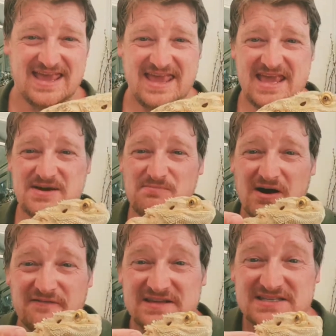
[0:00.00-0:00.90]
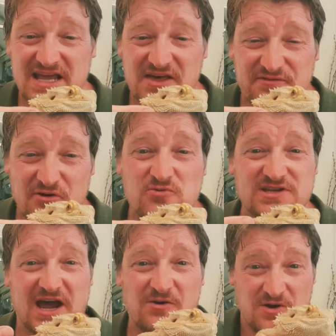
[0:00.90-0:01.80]
he can puff his throat
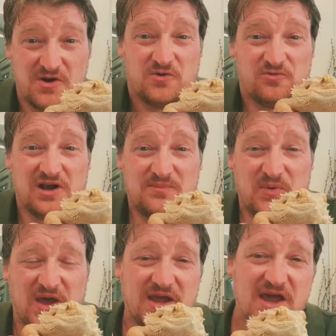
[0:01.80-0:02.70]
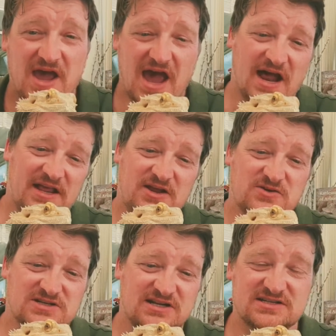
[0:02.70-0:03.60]
out really big, and it
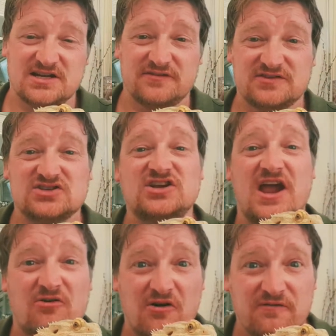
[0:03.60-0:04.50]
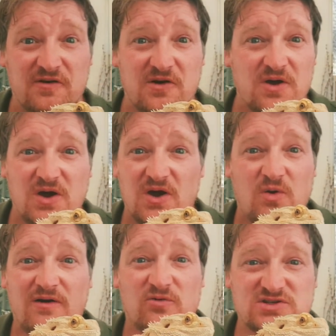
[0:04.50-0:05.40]
usually does enough to scare off
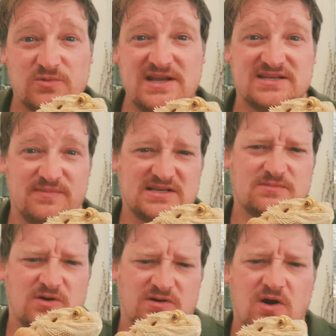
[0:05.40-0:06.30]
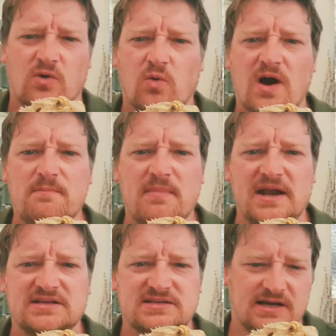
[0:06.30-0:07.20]
whoever wants to eat it. Makes them look quite
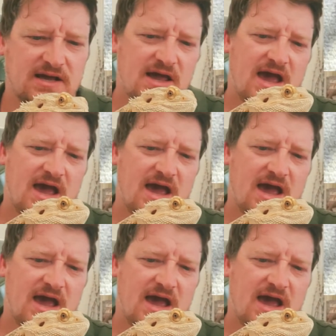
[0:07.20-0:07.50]
menacing.